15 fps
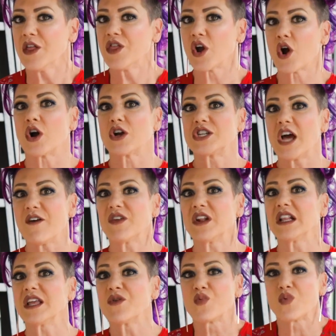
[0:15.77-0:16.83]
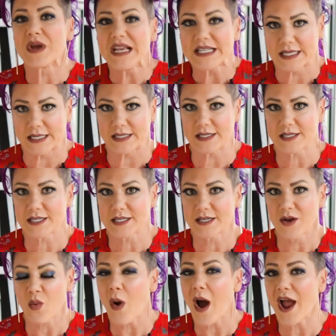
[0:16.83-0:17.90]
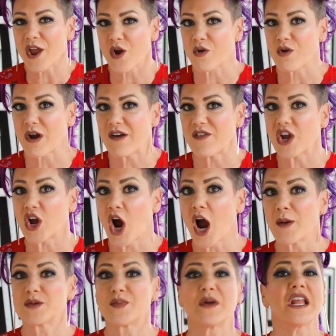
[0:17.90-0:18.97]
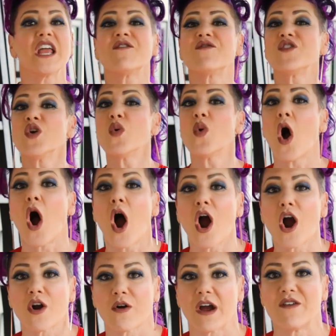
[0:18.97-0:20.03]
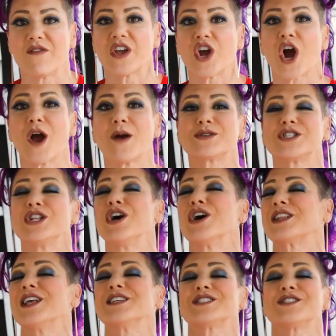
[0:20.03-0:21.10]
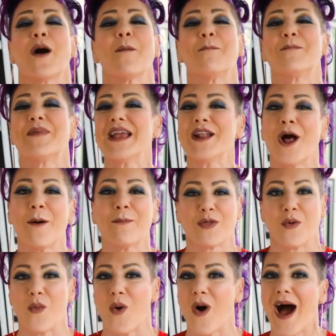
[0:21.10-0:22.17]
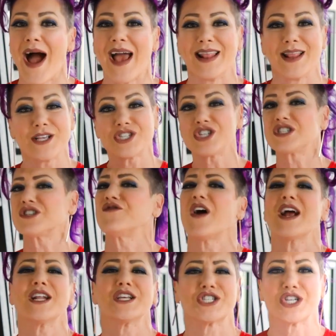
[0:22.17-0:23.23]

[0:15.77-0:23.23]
There are definitely reasons why you're craving carbs, but if you are craving carbs, look, let's not beat up the why, let's just find a